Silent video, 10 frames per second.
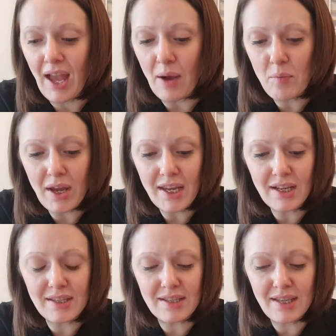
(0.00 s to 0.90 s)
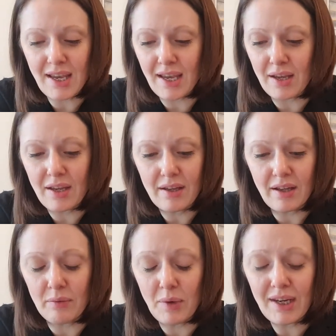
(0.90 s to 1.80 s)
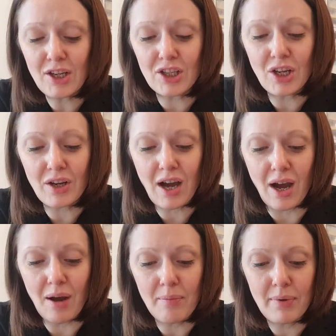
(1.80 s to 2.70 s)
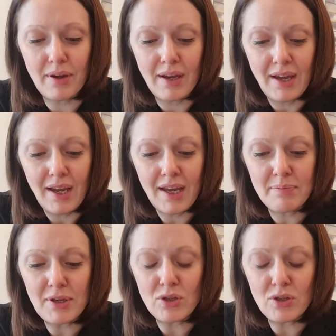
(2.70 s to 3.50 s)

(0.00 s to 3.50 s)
And when he could see, and when he could look up, he'd been